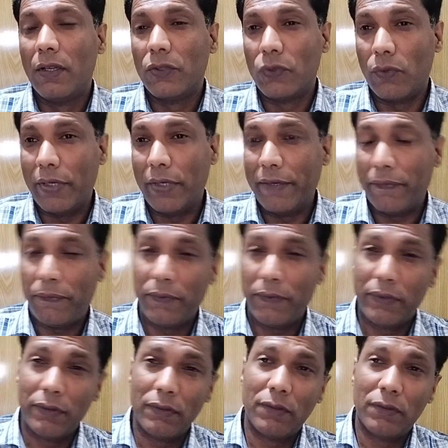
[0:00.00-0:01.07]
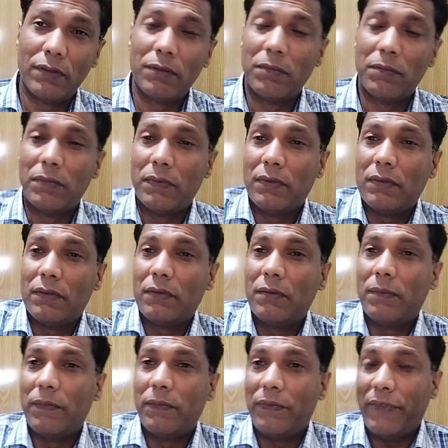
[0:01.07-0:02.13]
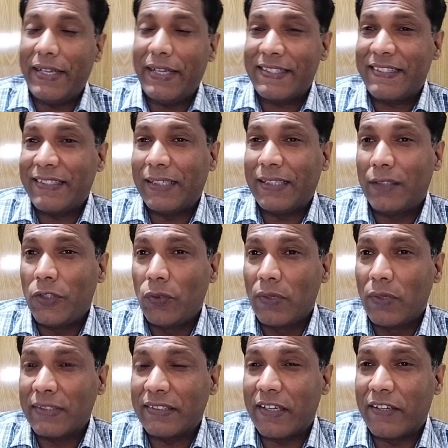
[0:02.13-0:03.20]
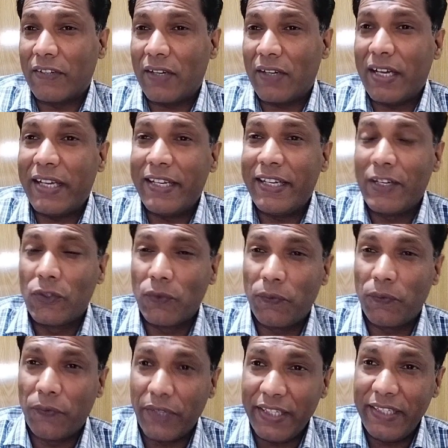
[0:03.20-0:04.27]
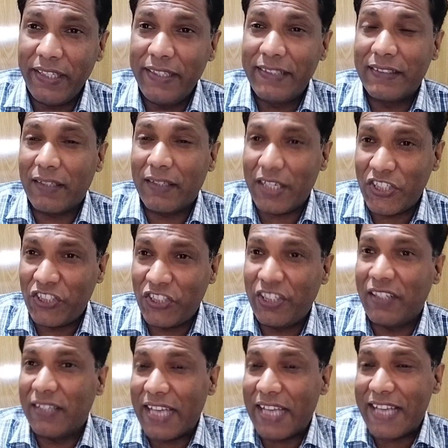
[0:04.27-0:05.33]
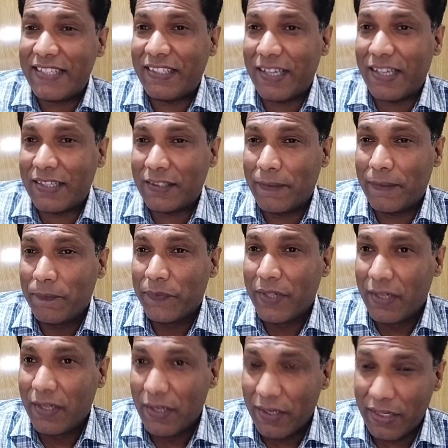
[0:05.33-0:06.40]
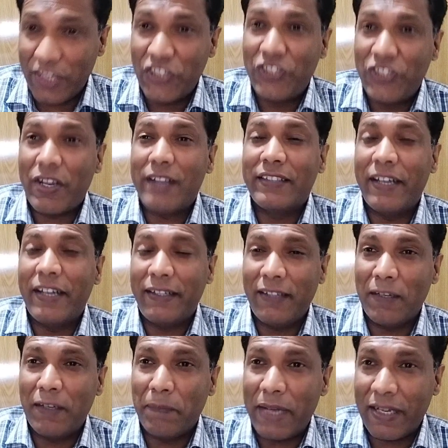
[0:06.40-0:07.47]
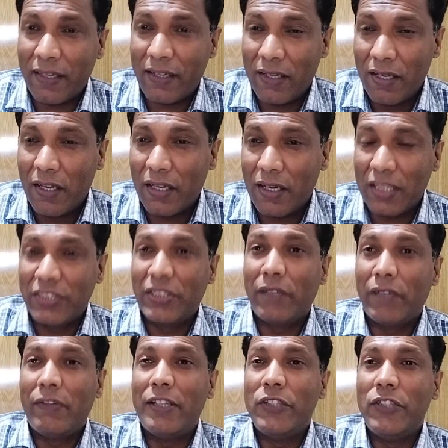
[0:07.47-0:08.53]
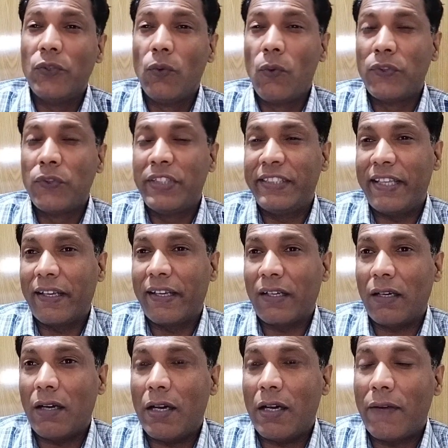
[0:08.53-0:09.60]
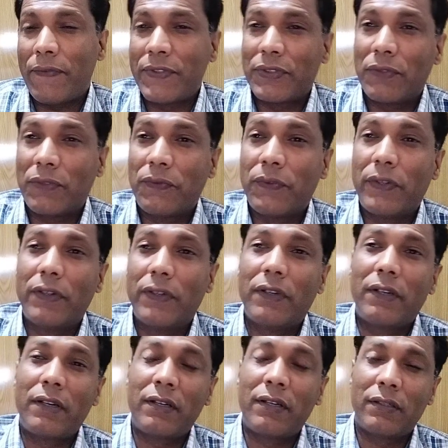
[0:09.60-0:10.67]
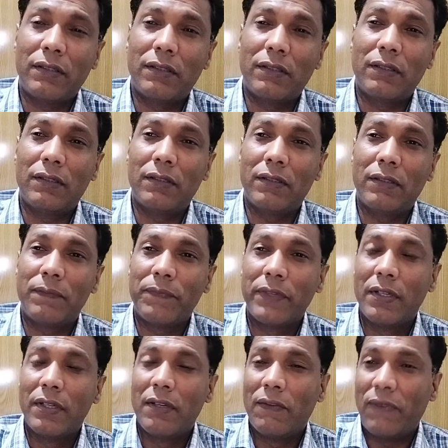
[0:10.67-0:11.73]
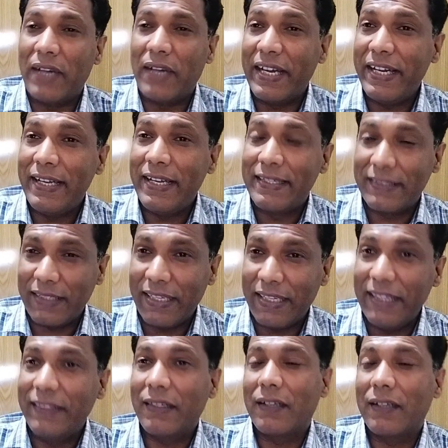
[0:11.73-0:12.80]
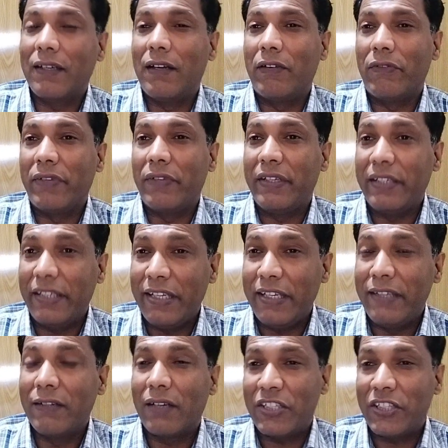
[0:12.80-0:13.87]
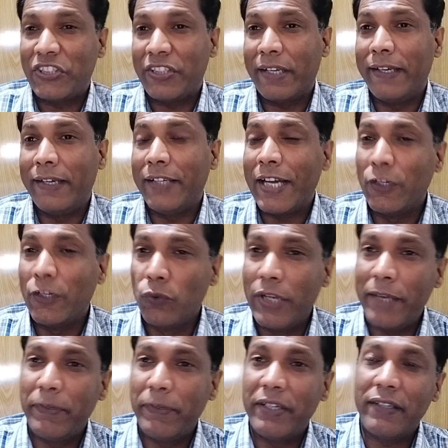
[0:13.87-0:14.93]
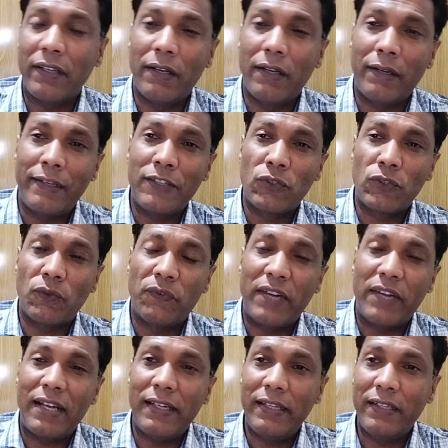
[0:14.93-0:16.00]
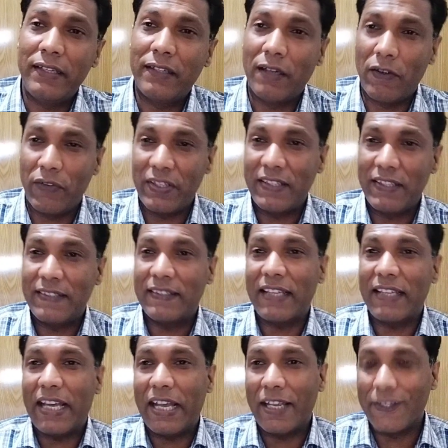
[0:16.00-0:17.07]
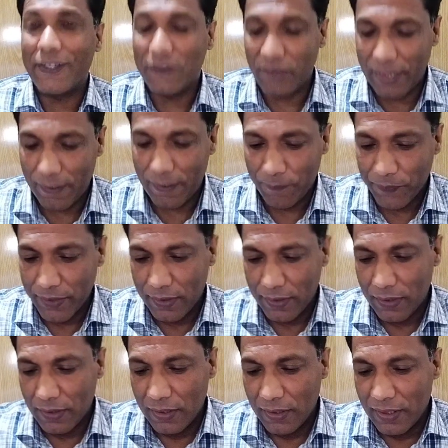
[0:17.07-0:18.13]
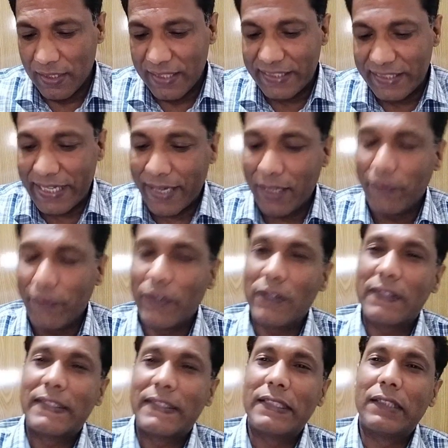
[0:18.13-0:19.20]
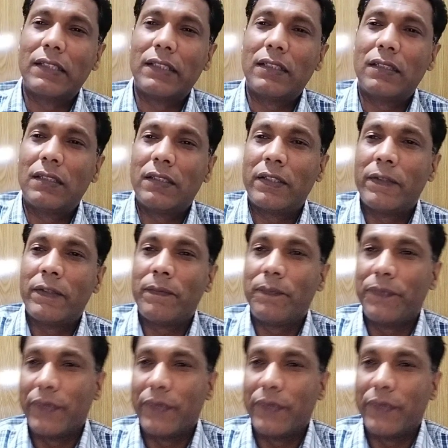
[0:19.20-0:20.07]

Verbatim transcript: So if uh, uh, West and the U S are trying to freeze Russian assets, Russia is hitting back. Russia will use these aircrafts for uh, flights in the country, in Russia and, and to neighboring countries, to friendly countries as well. Secondly, viewers, uh,